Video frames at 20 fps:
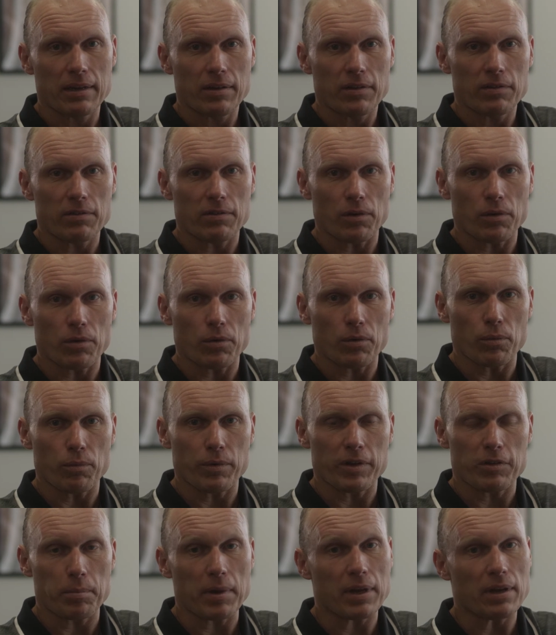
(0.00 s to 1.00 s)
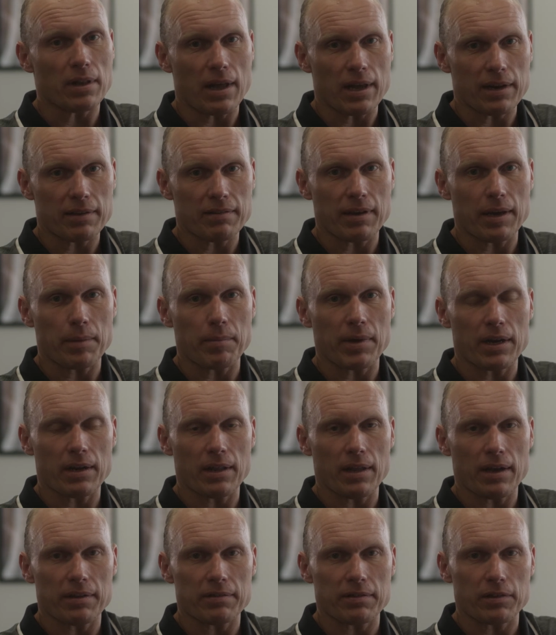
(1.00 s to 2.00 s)
So we spend a lot of time
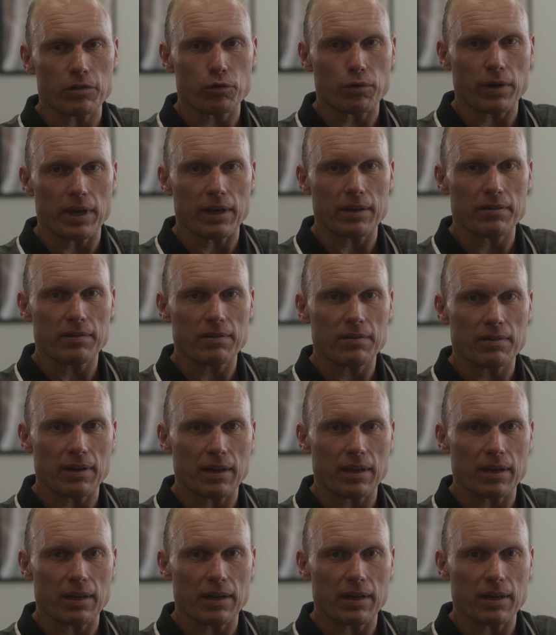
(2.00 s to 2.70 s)
analyzing trends